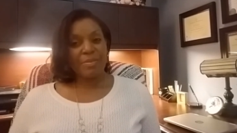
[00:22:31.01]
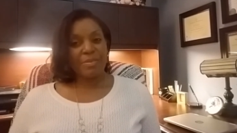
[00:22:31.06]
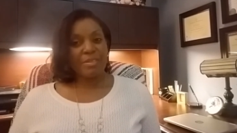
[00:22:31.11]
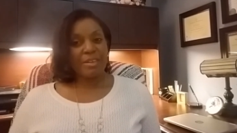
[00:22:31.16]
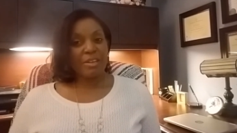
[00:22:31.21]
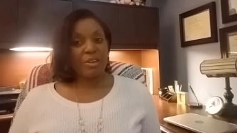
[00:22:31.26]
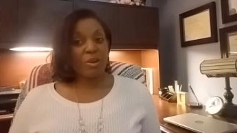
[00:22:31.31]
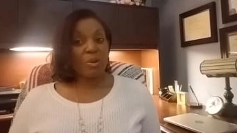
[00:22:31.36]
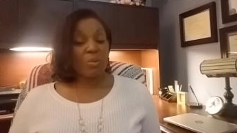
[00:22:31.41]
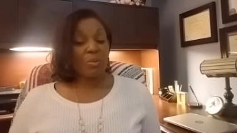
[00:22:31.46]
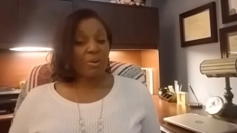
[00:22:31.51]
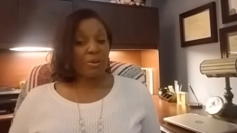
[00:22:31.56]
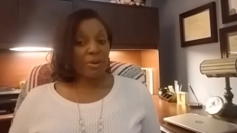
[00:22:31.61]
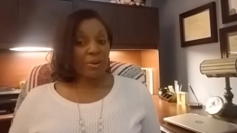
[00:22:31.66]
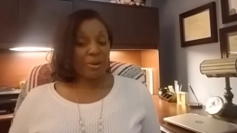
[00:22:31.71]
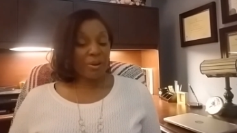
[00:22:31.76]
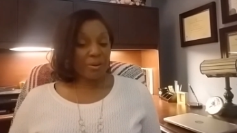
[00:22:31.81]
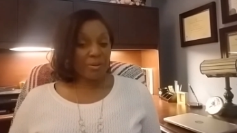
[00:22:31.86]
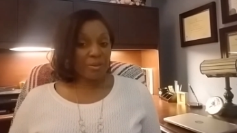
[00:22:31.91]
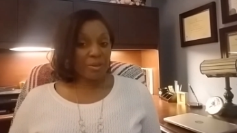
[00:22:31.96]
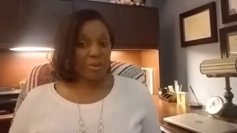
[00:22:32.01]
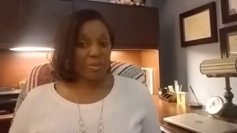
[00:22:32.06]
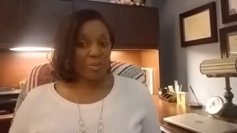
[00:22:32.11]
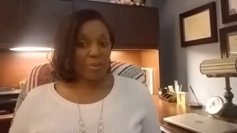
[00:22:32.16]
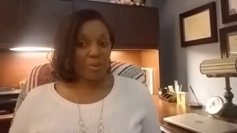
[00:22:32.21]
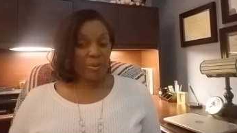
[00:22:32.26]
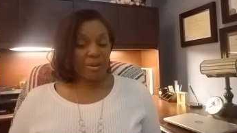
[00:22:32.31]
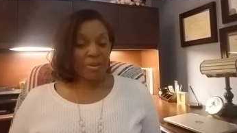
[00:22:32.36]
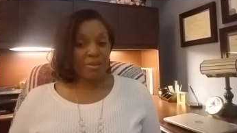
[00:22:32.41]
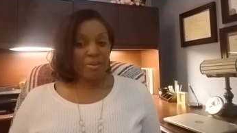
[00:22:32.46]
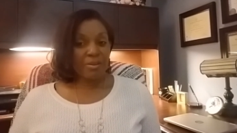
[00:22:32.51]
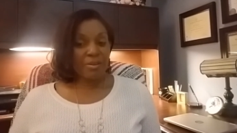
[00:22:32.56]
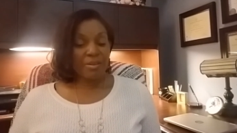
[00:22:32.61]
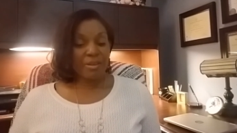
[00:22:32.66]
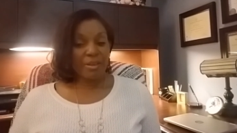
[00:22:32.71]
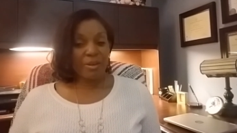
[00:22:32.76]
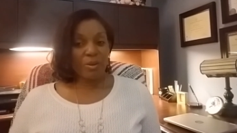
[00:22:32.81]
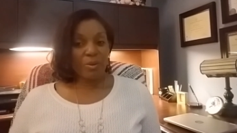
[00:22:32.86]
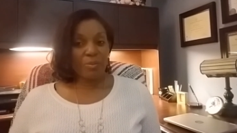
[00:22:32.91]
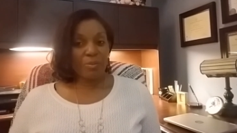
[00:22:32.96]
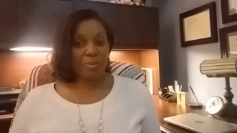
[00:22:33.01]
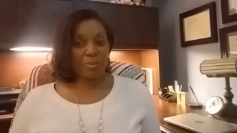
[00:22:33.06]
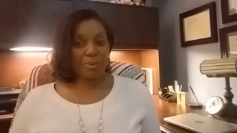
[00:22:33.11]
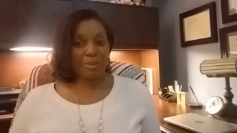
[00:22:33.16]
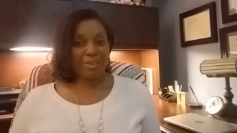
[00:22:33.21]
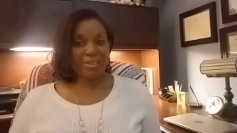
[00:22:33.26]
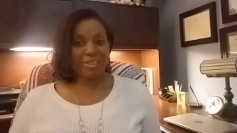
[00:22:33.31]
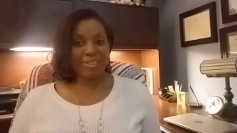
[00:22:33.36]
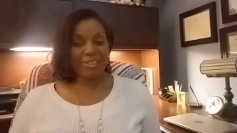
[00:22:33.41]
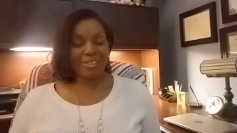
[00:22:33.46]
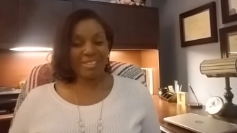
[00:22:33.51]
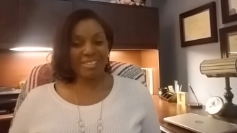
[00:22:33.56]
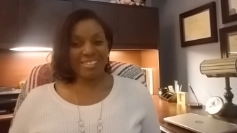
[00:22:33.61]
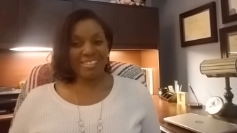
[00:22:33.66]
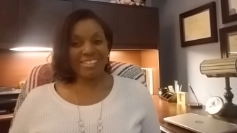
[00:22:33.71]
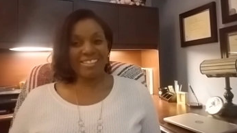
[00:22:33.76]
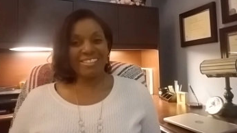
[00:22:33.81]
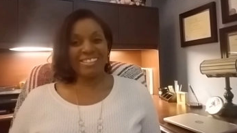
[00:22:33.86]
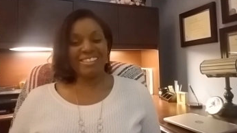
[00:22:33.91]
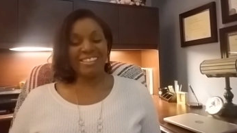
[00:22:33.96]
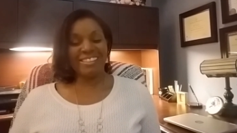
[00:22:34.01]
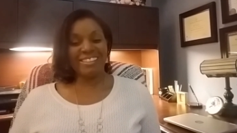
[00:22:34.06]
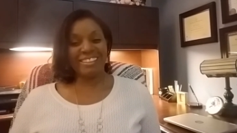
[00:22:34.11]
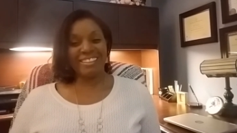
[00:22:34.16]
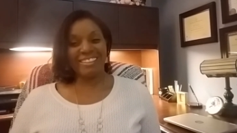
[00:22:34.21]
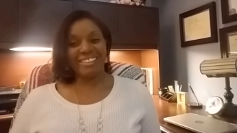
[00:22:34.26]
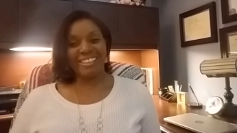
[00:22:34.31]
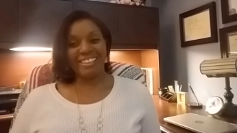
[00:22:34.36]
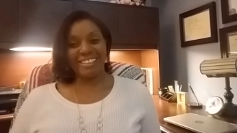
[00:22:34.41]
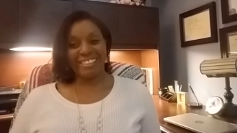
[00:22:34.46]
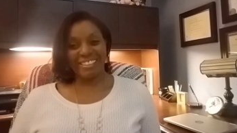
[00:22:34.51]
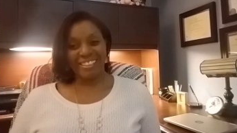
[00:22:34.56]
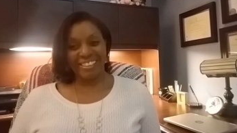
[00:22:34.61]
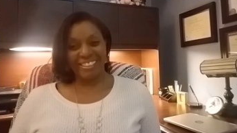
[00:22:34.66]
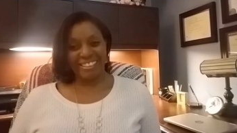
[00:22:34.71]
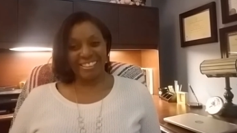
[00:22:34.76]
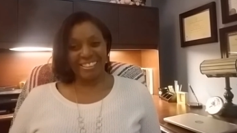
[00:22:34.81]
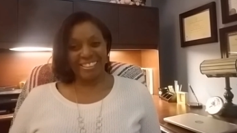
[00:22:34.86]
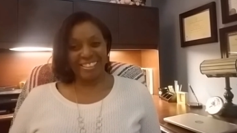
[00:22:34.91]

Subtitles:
They don't want to hurt their partner. They hope the person leaves.